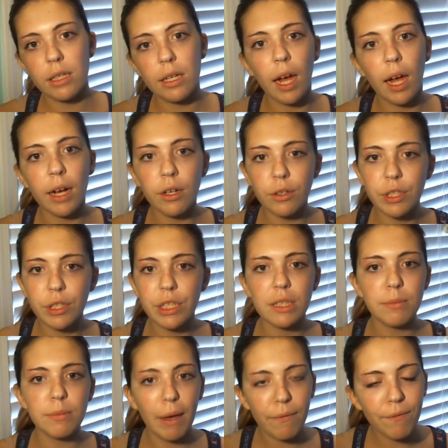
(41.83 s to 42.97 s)
And I know this
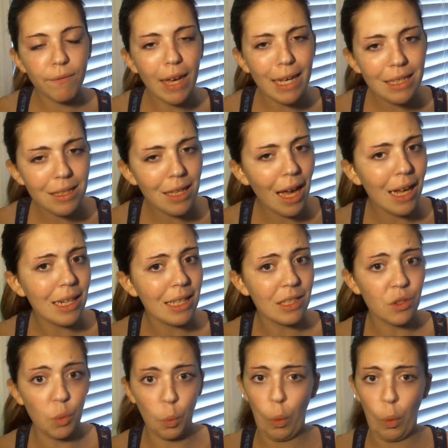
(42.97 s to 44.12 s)
is my face at
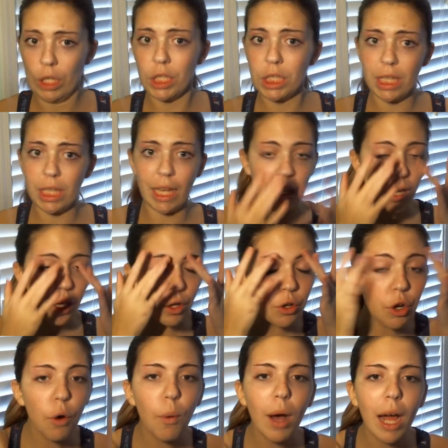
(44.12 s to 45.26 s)
its worst, like
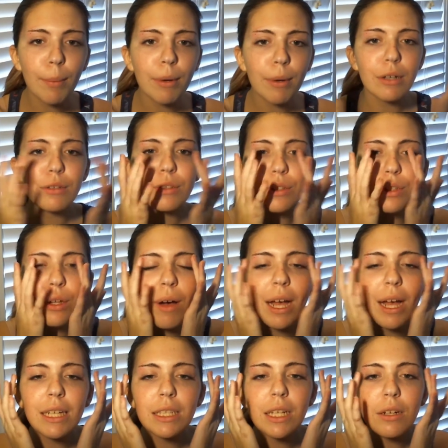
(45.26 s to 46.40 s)
no eyebrows, no
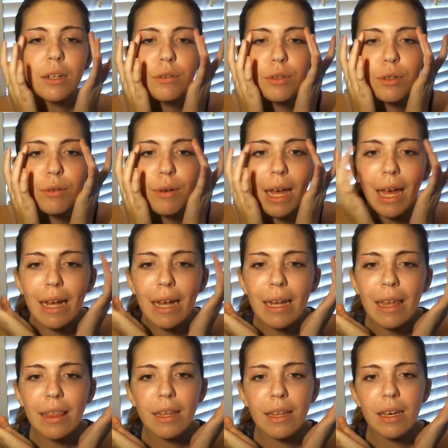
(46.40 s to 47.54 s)
eyeshadow, no
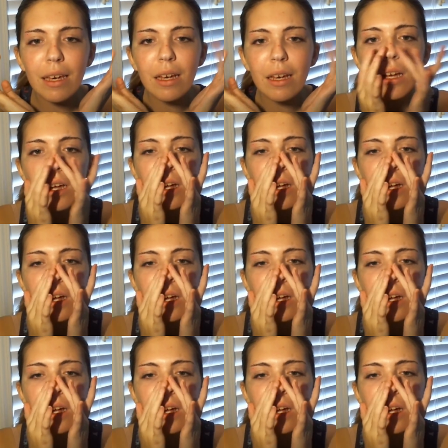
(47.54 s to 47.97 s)
anything,